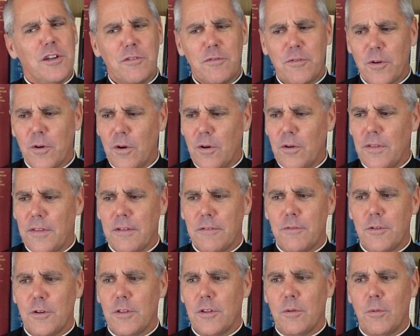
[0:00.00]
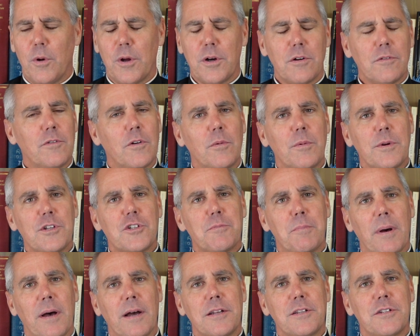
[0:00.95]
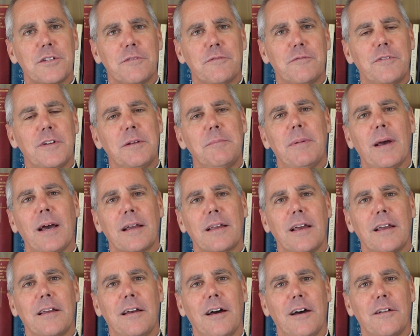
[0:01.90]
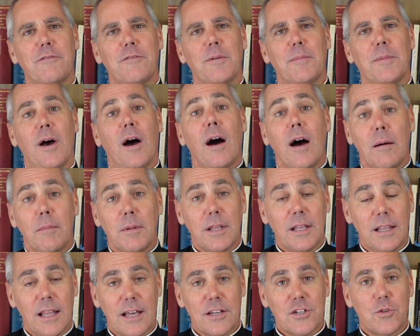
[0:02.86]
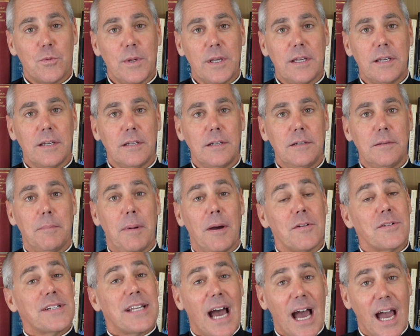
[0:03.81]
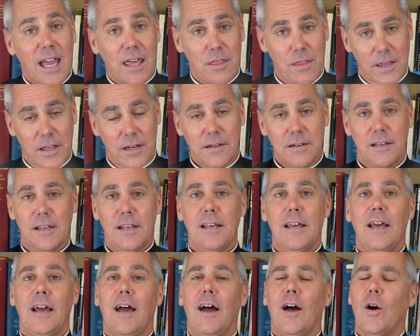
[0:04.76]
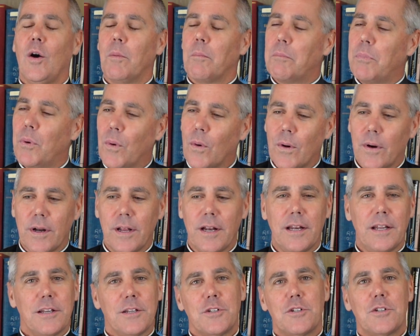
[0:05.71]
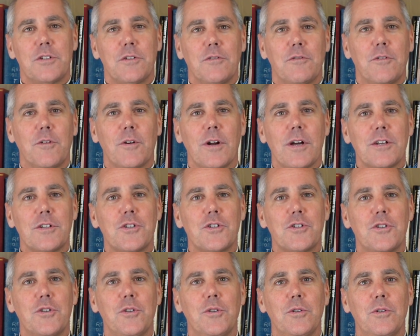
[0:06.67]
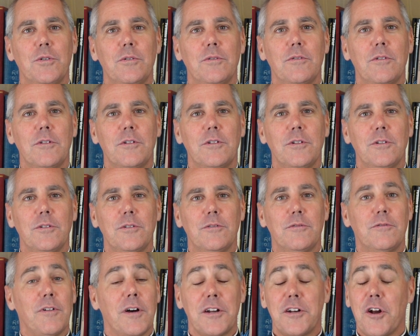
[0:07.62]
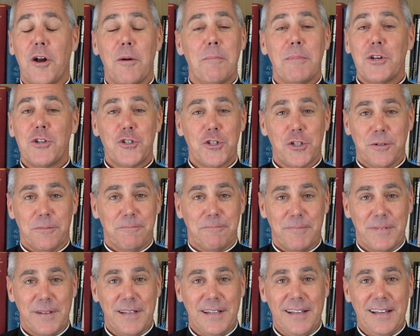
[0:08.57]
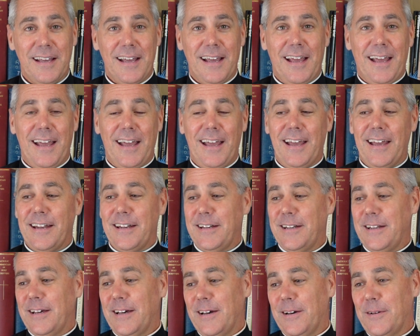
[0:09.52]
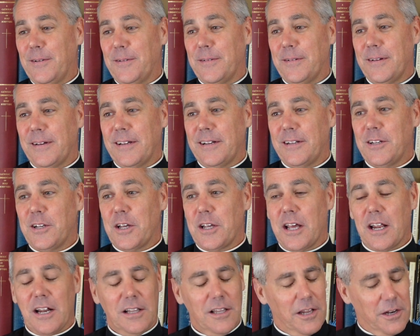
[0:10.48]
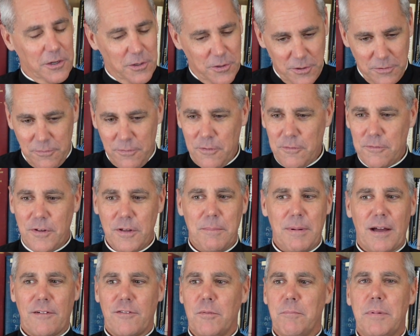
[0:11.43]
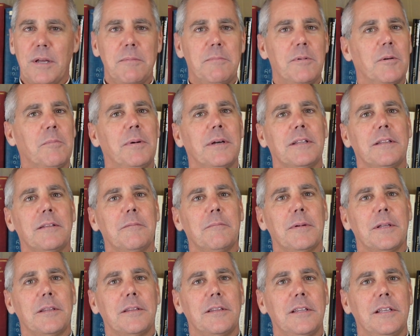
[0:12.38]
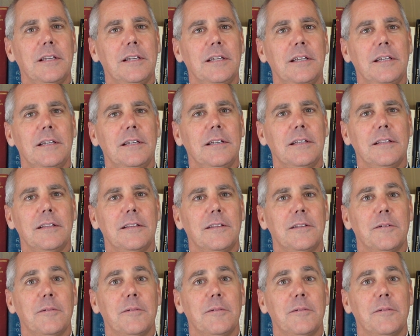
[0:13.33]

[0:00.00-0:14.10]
you for the wonderful response and feedback I got from the homily last weekend about tithing, how important it is for us to fund our mission. And I got a lot of good feedback from people, but the